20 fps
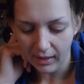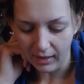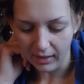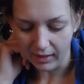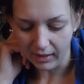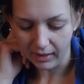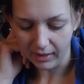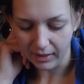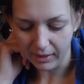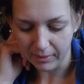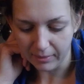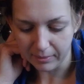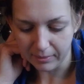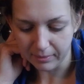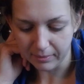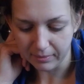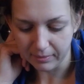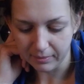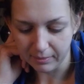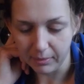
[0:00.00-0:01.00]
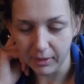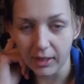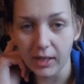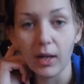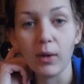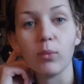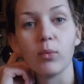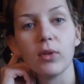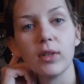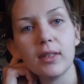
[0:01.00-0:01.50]
Um, but
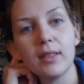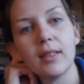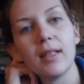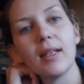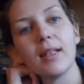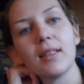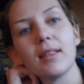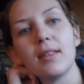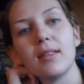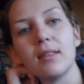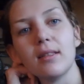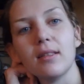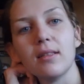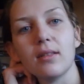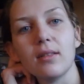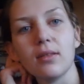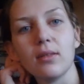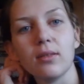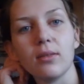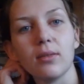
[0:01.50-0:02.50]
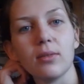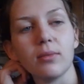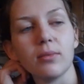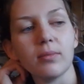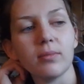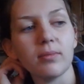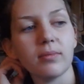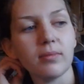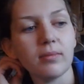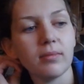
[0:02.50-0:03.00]
I would like to
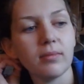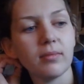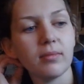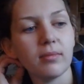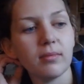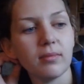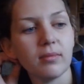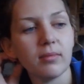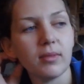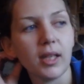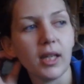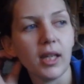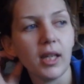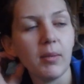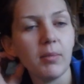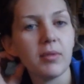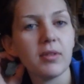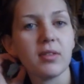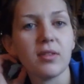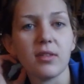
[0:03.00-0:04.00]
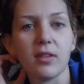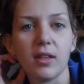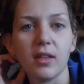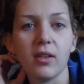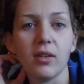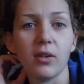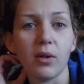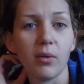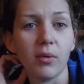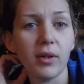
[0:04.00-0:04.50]
keep this
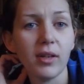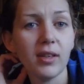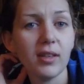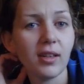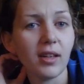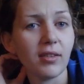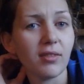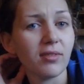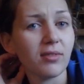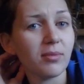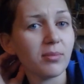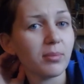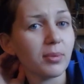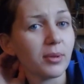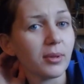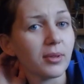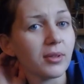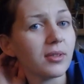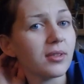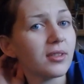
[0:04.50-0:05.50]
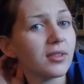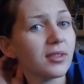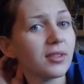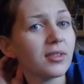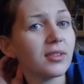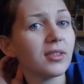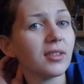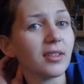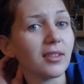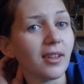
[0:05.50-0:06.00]
thing going. I've put
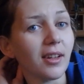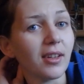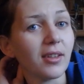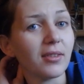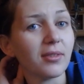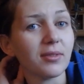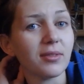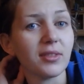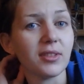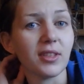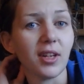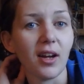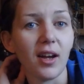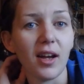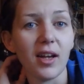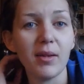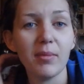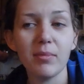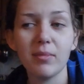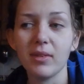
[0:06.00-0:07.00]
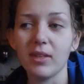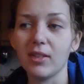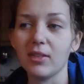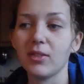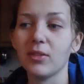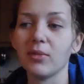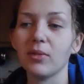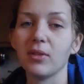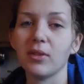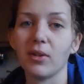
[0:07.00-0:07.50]
a lot of time
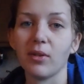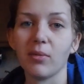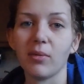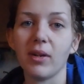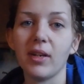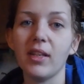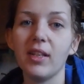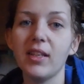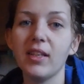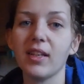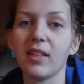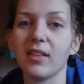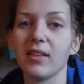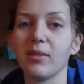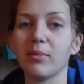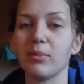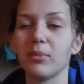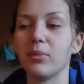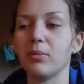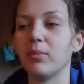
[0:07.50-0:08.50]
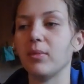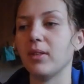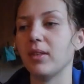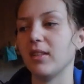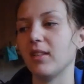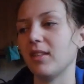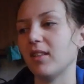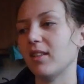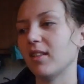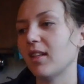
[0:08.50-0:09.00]
into it already and it would
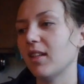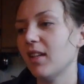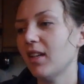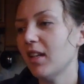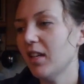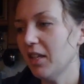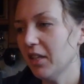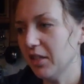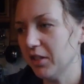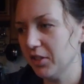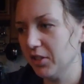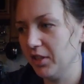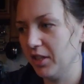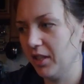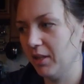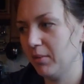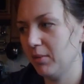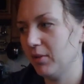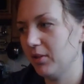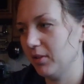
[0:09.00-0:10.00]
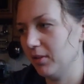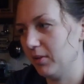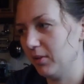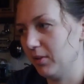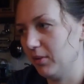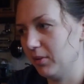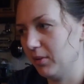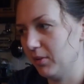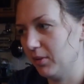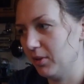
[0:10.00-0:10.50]
be a shame
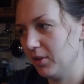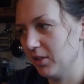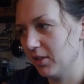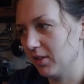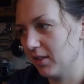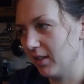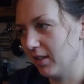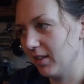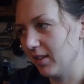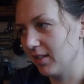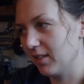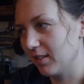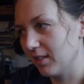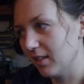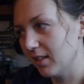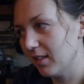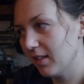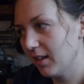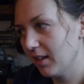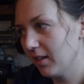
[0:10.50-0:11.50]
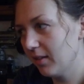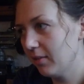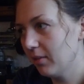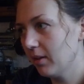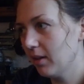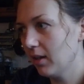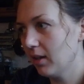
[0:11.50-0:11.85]
to just let it sit there.